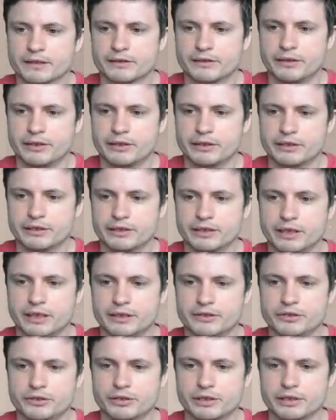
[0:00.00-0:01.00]

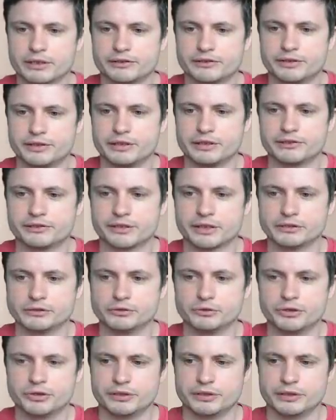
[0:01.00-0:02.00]
There you can see the sun
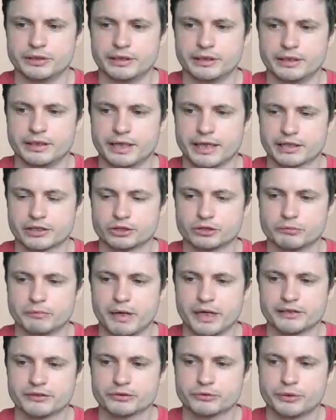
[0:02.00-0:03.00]
losing the actual
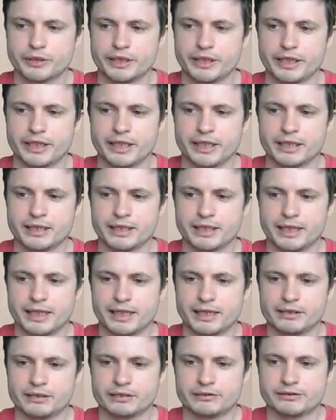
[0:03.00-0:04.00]
mass already,
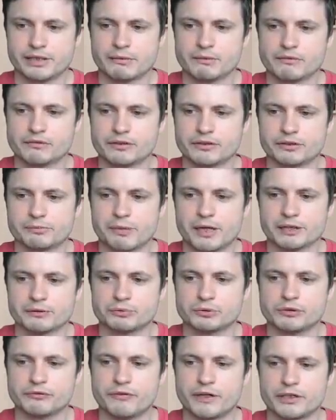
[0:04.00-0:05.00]
and some of this
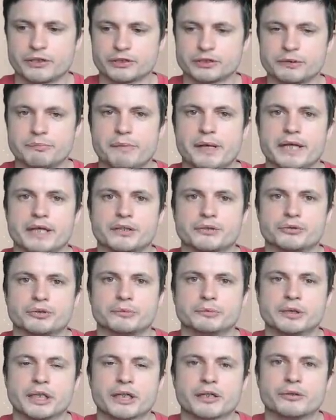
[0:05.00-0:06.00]
mass will eventually make it to
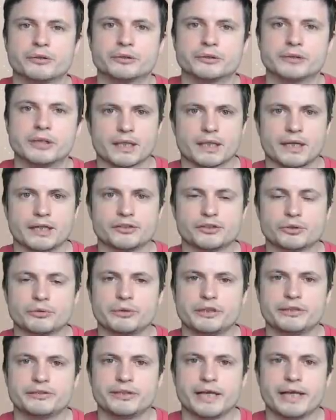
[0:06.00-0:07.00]
the black hole. And so
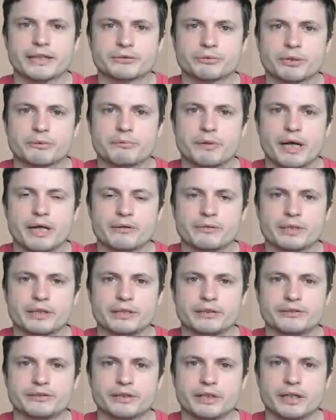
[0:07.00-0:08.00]
these X-ray
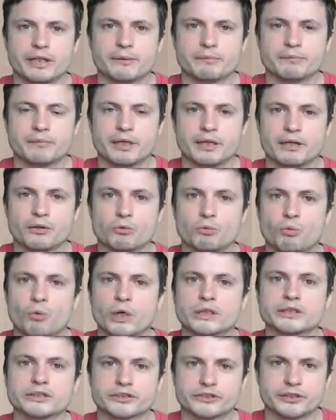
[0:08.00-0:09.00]
binaries are
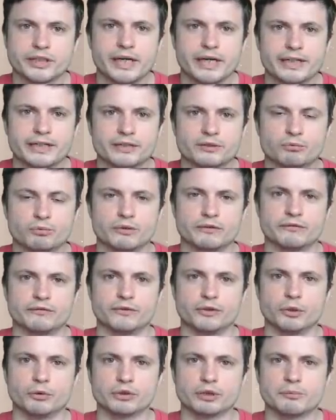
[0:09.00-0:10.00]
well studied. We've
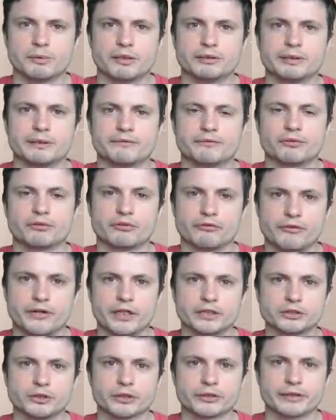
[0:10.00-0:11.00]
known about them for a
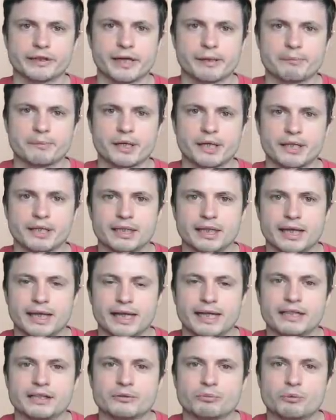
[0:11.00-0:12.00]
very long time,
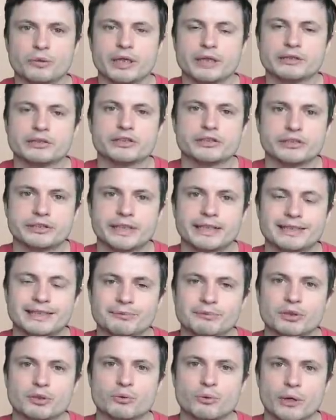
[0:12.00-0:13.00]
and we understand
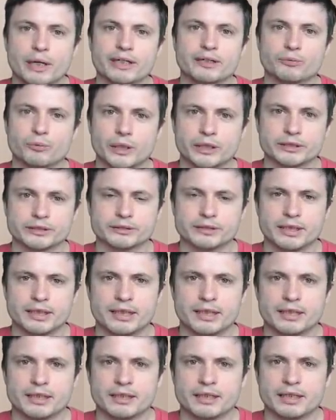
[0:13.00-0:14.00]
them quite well,
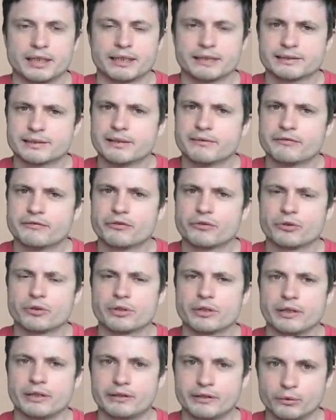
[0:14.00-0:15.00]
except
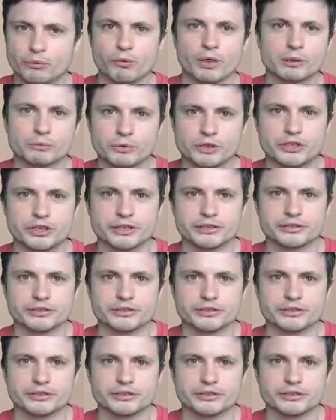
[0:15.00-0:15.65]
for the one we just